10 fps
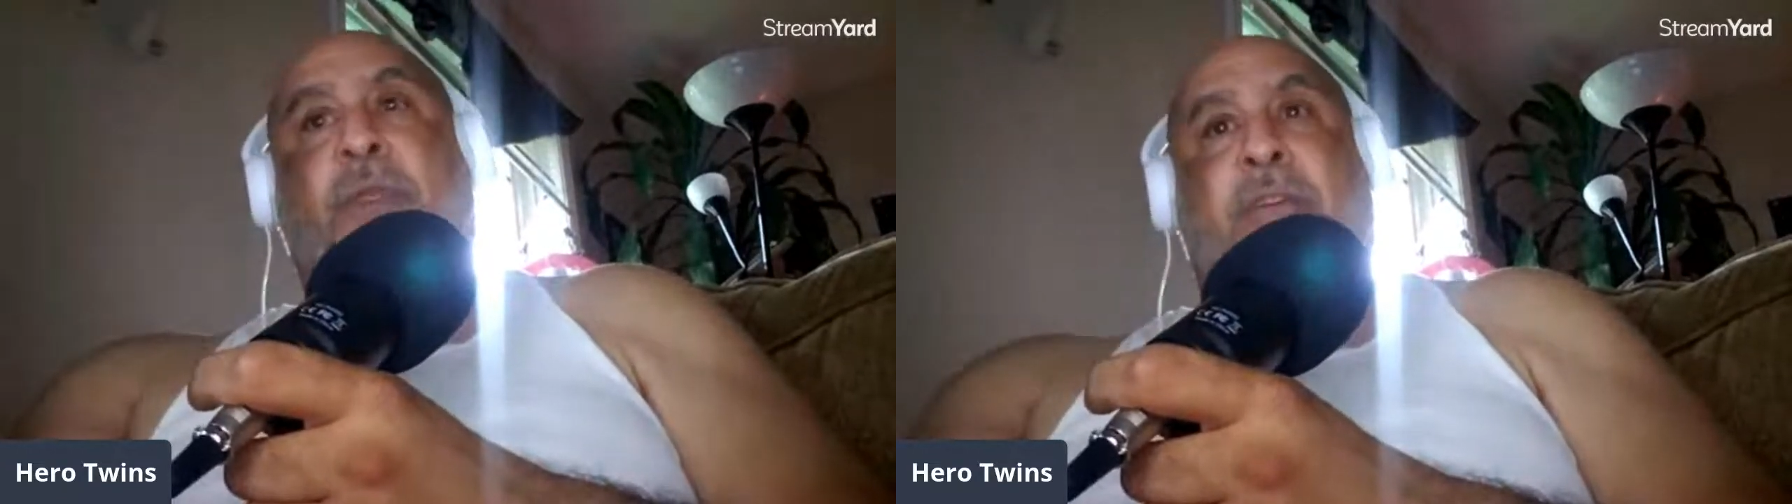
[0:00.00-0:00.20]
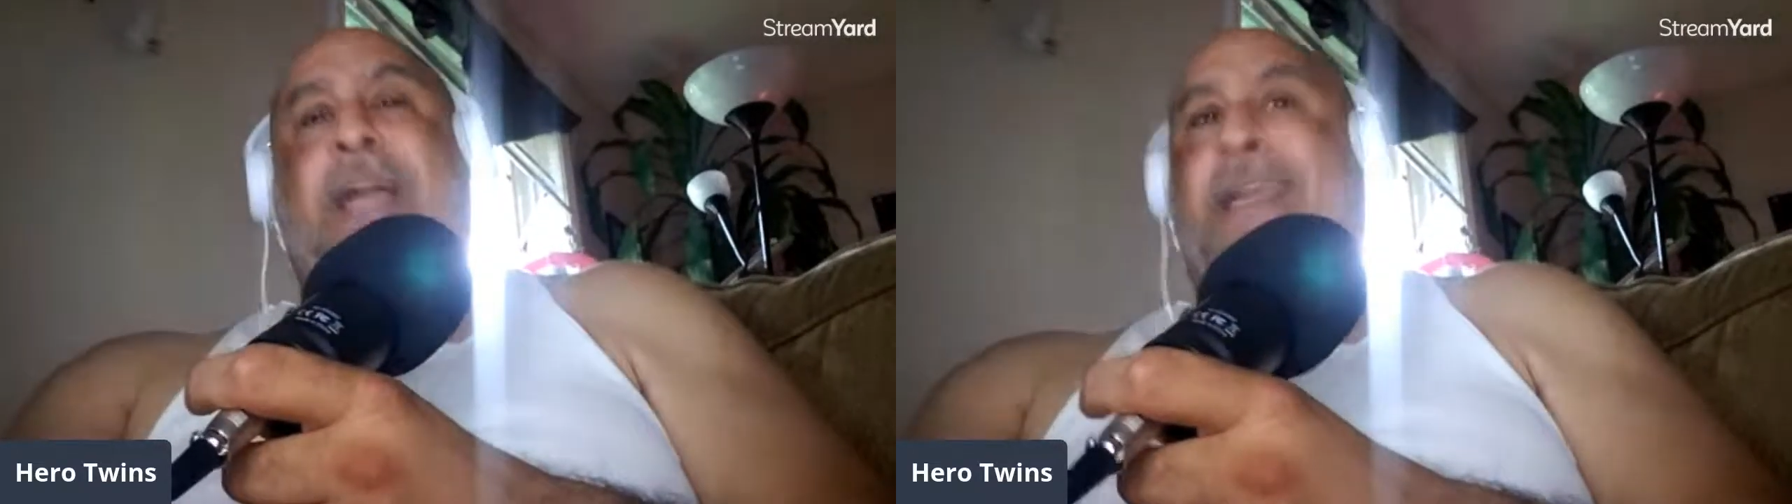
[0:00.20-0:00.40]

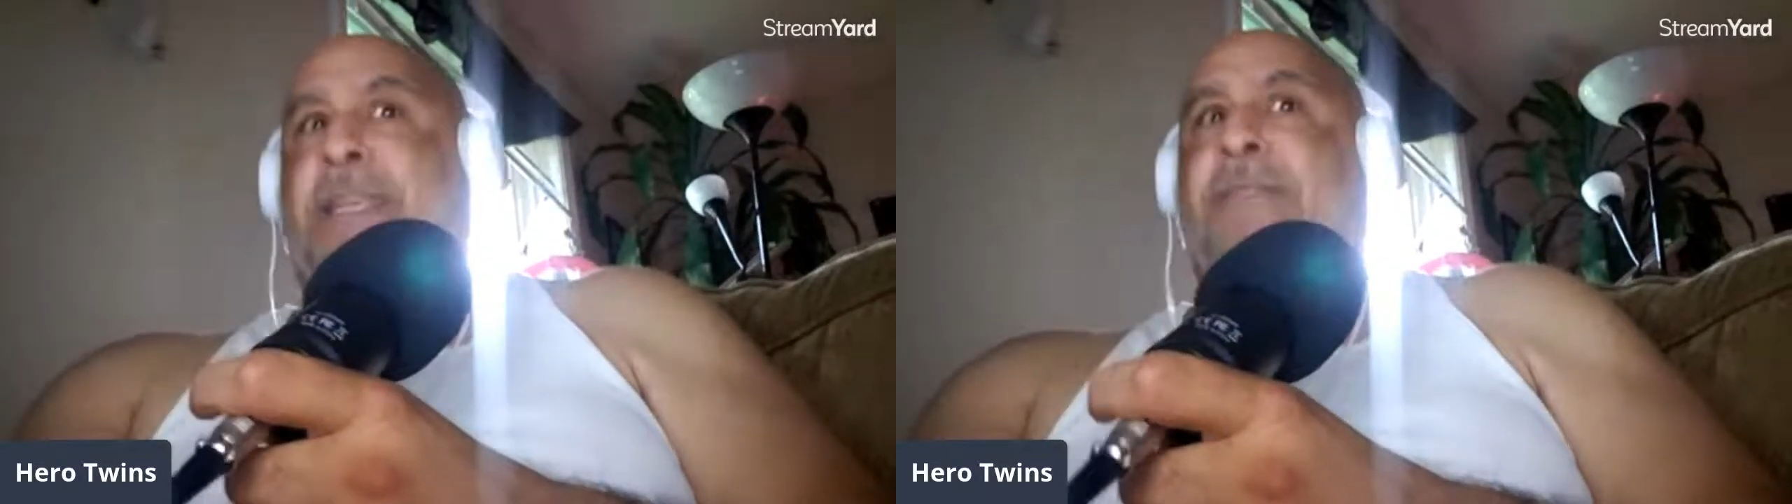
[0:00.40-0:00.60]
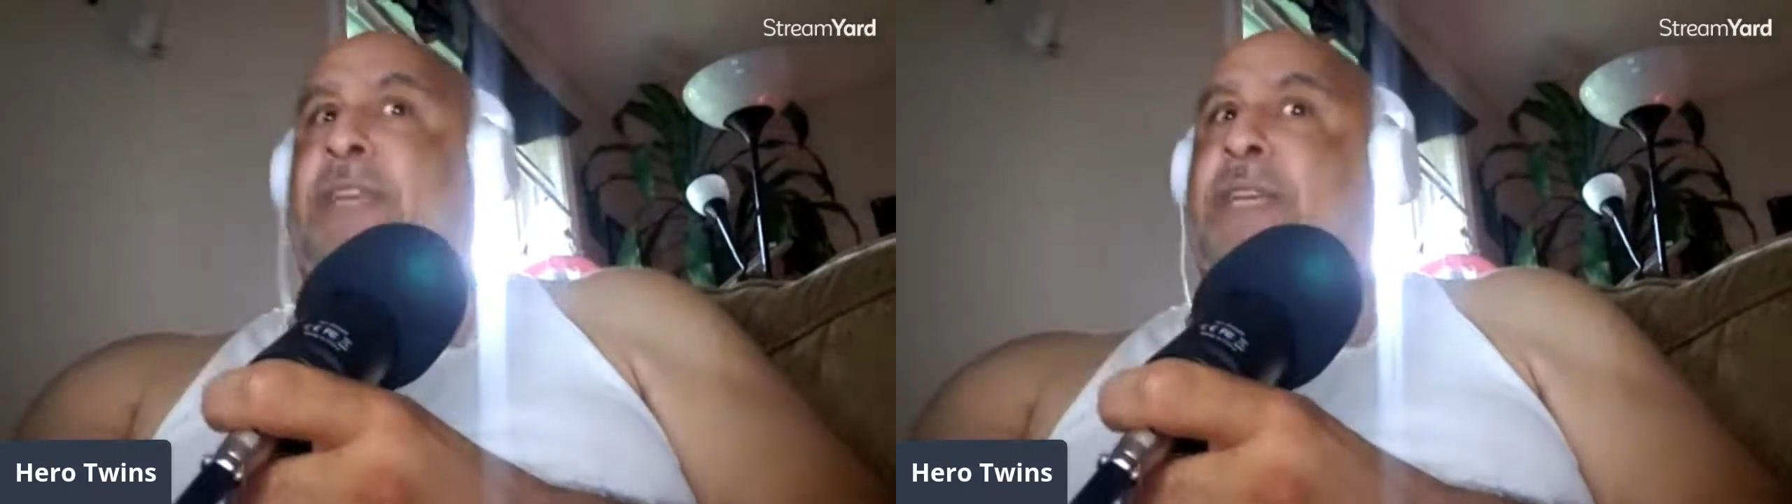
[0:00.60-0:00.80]
think I
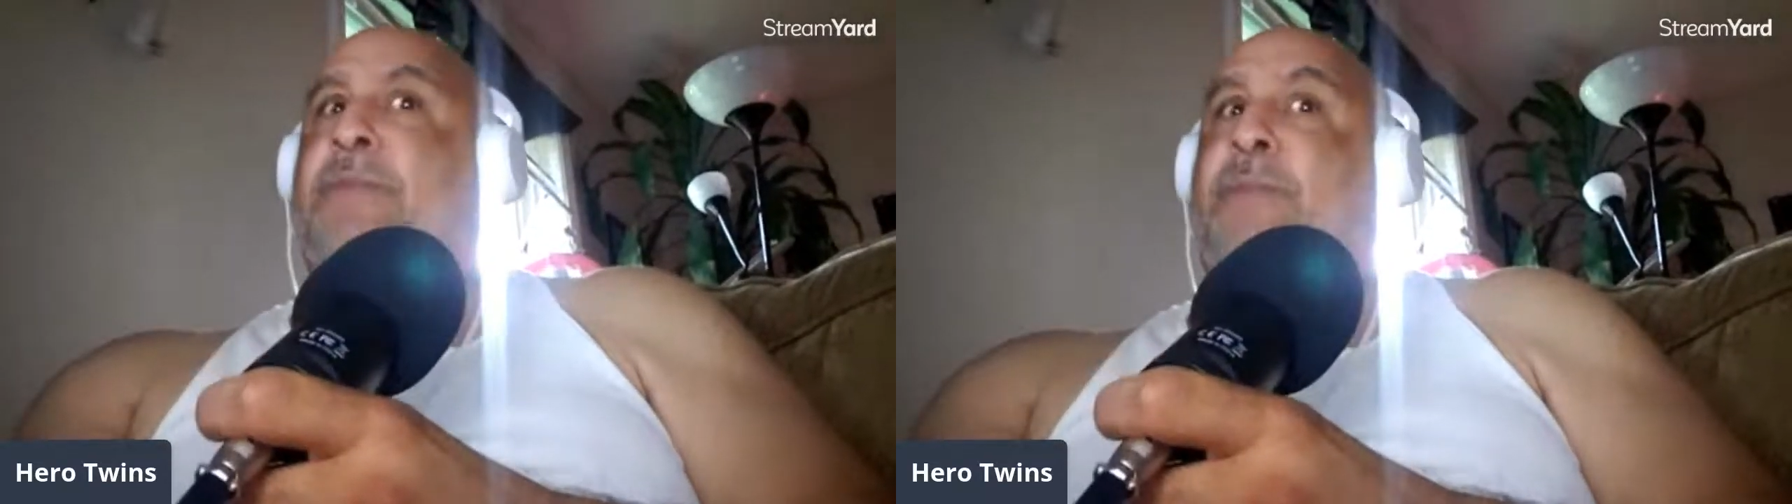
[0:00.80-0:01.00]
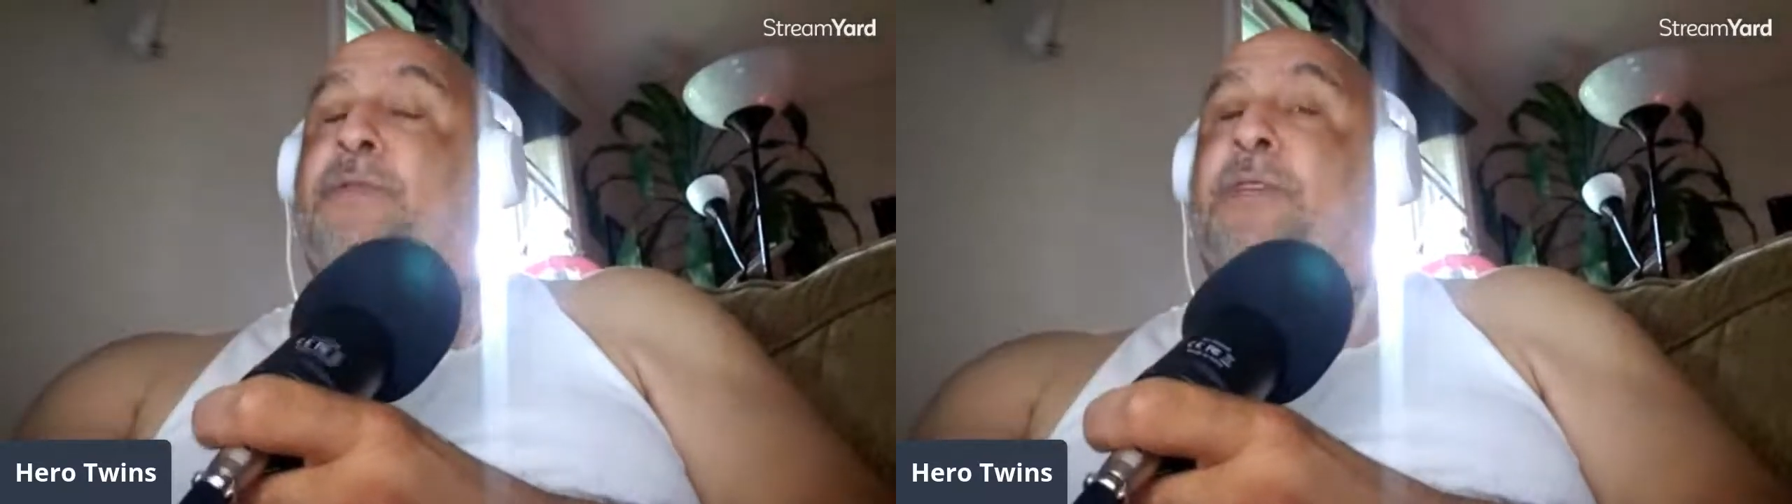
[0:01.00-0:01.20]
can even get
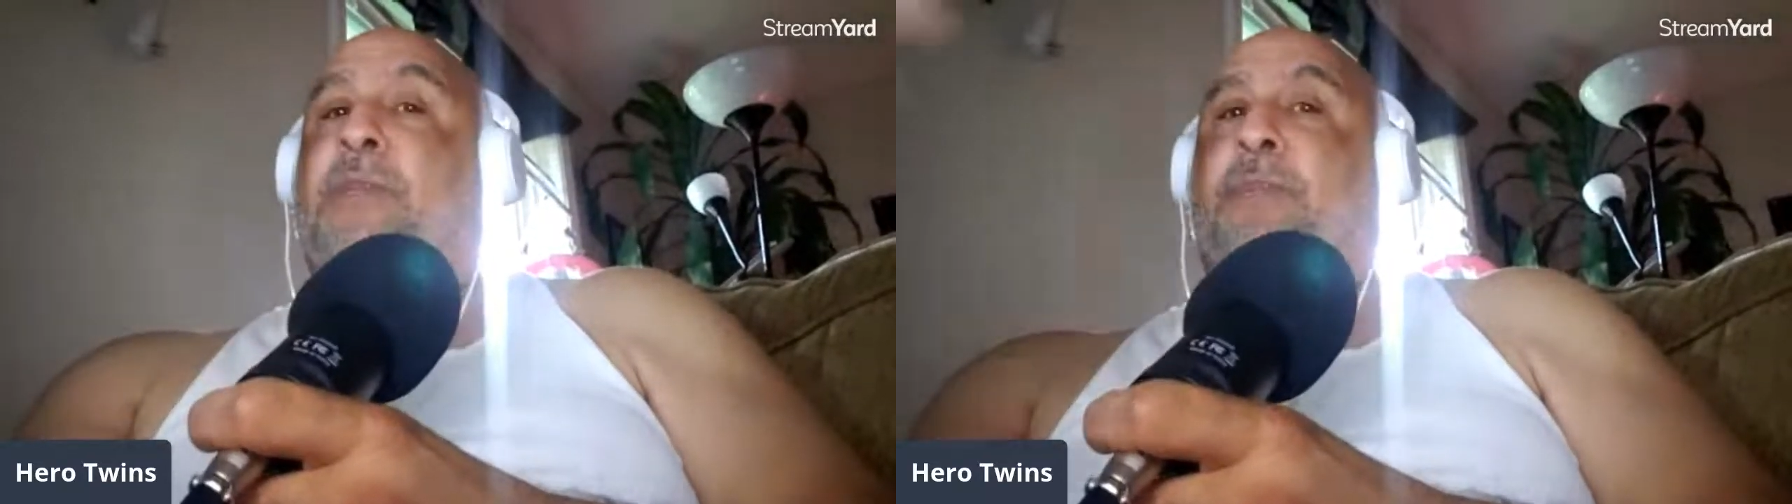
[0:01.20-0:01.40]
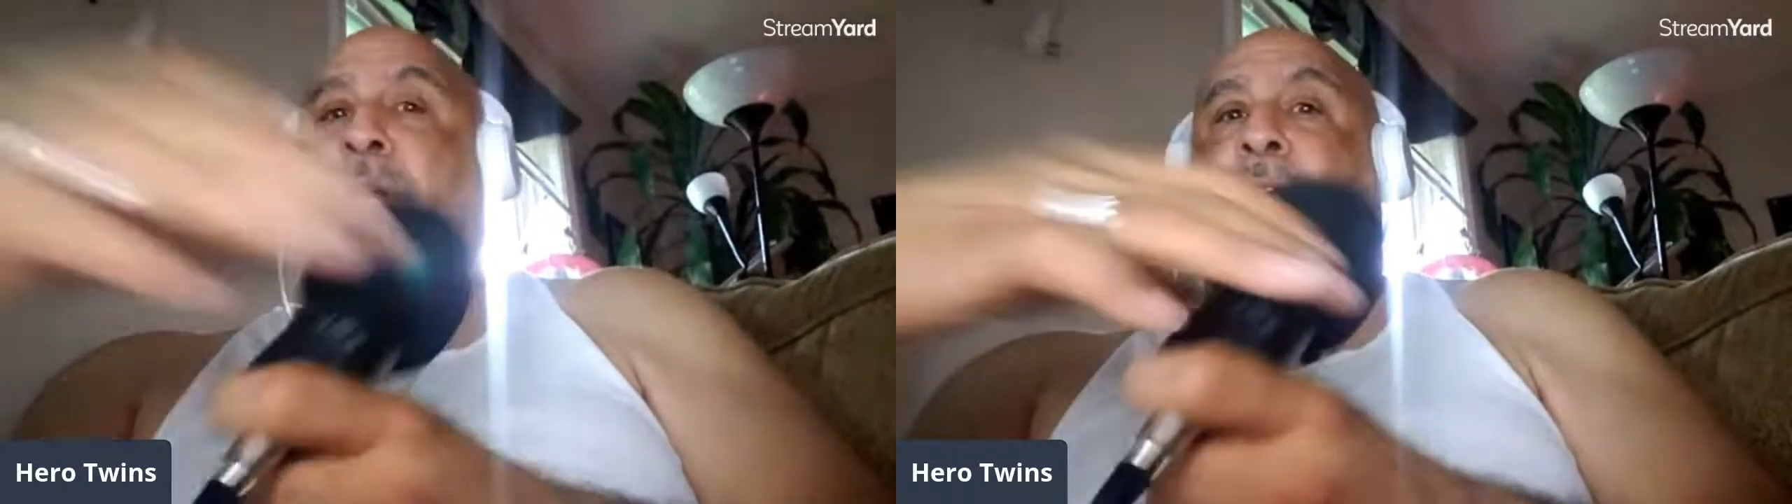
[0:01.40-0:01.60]
the music
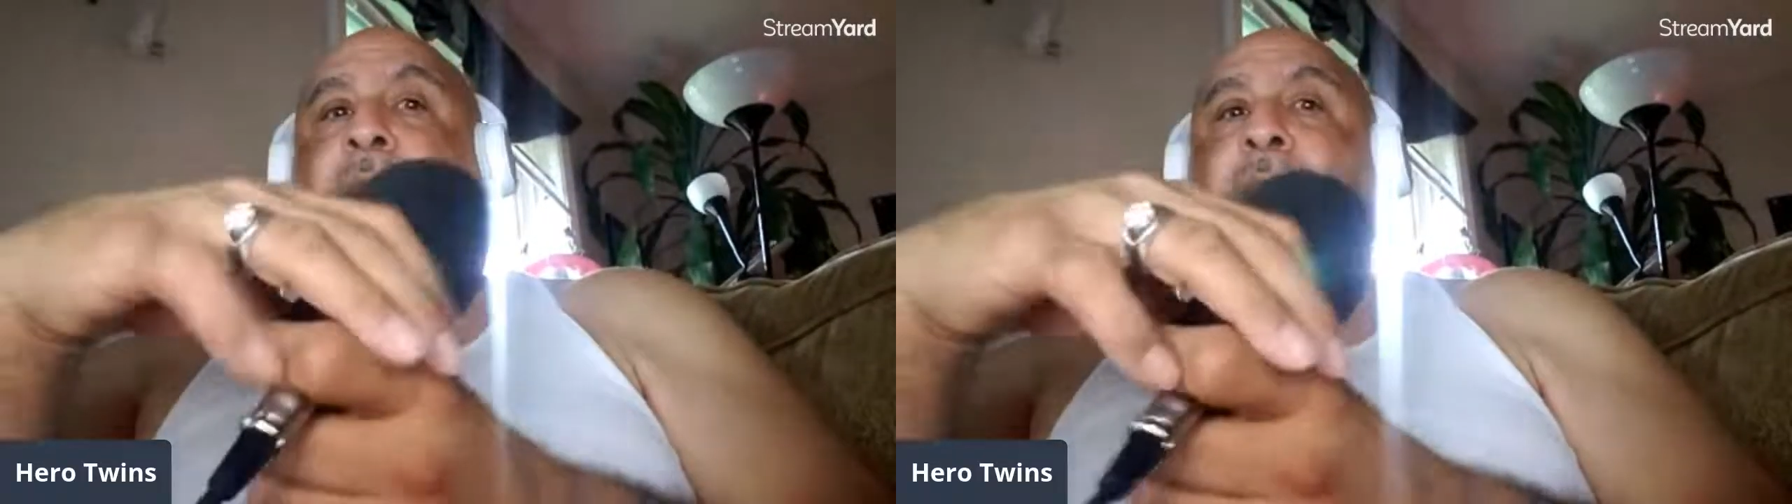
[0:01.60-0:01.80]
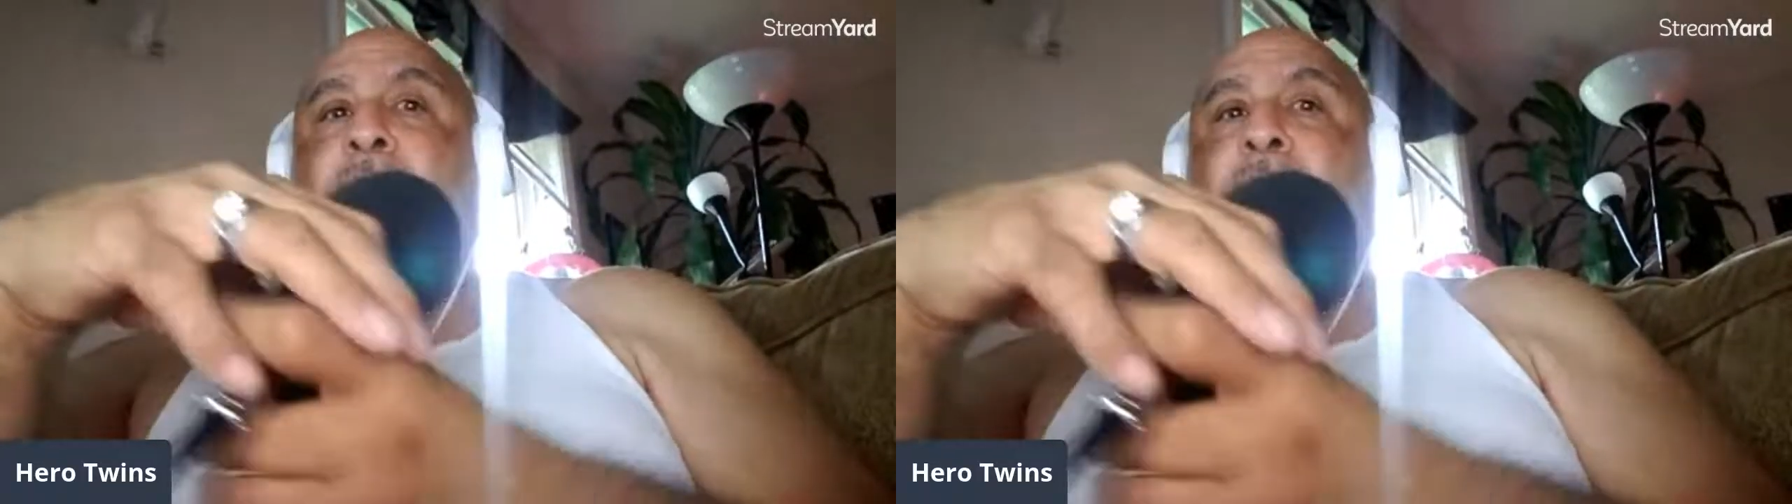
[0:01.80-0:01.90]
to play